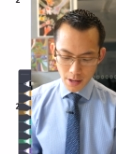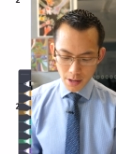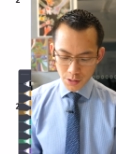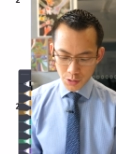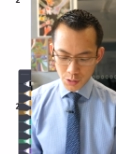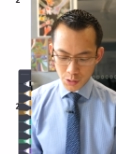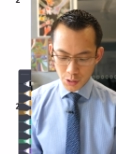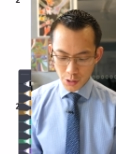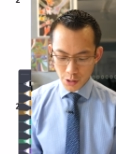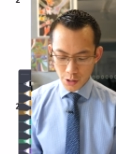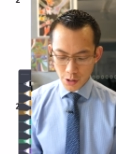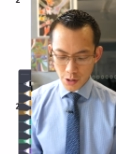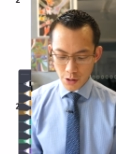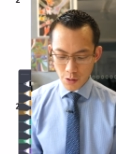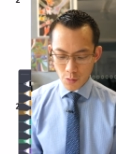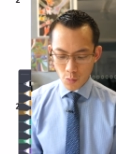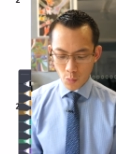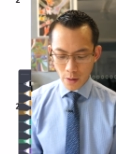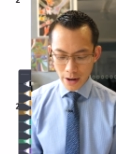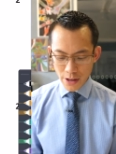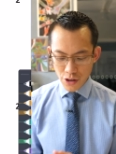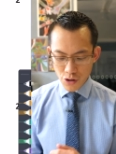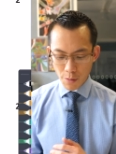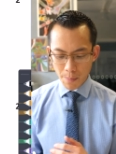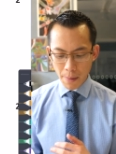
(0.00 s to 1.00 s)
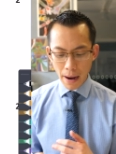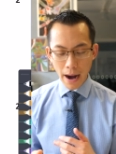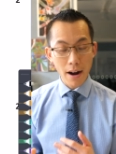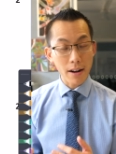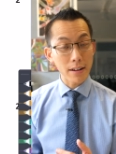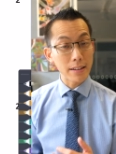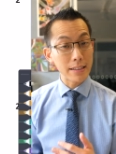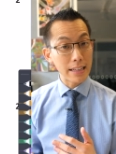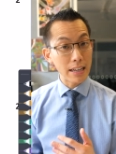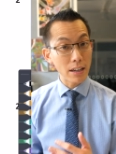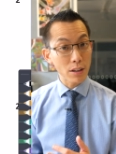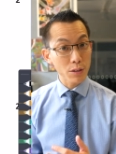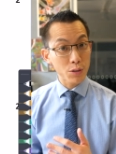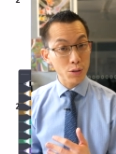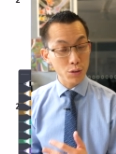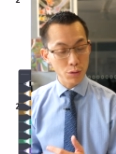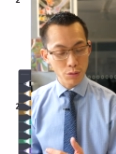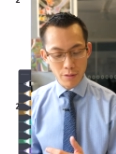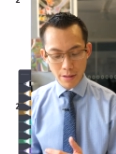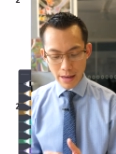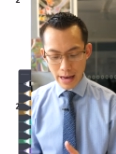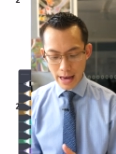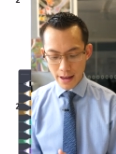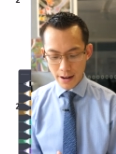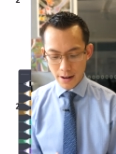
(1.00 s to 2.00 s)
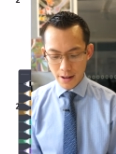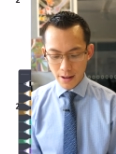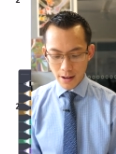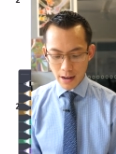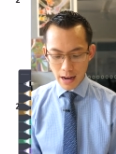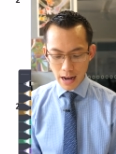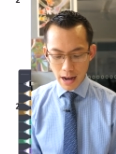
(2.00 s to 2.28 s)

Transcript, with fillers: So when you're parallel to that,